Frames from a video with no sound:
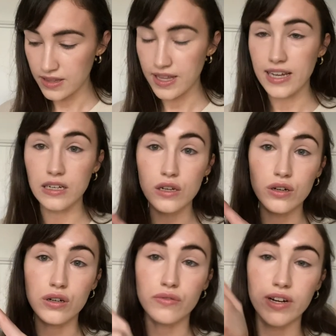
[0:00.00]
they
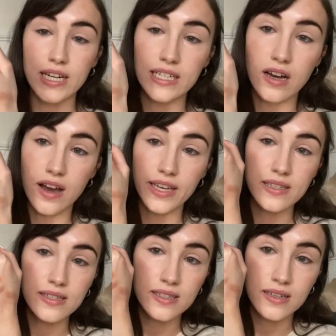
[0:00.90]
look really
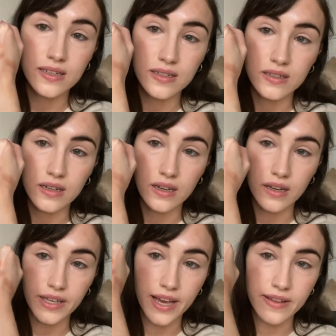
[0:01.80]
nice.
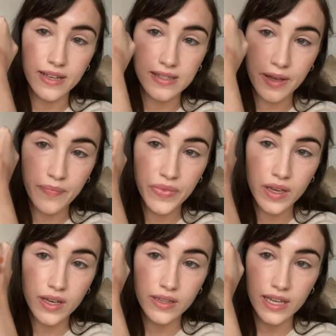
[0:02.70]
Yeah, that's them.
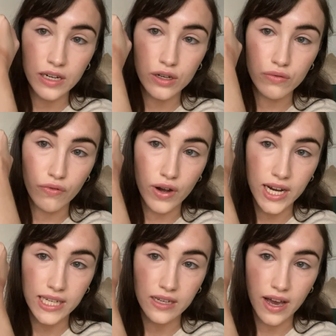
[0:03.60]
They look
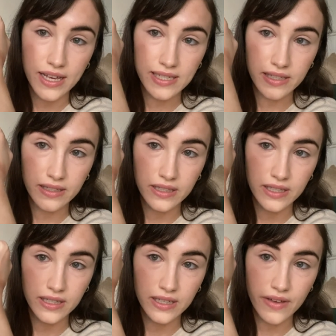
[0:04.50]
really nice and
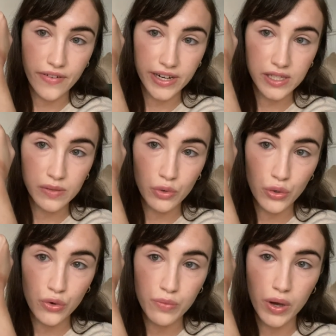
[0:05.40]
very
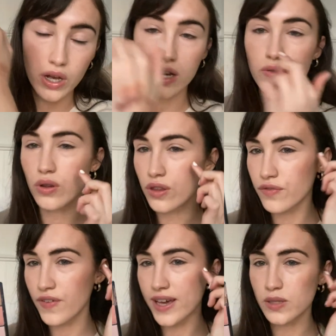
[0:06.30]
smooth, but kind of on the
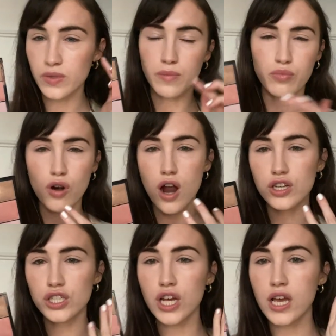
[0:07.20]
face with a
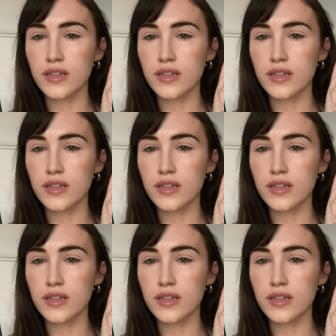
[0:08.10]
brush,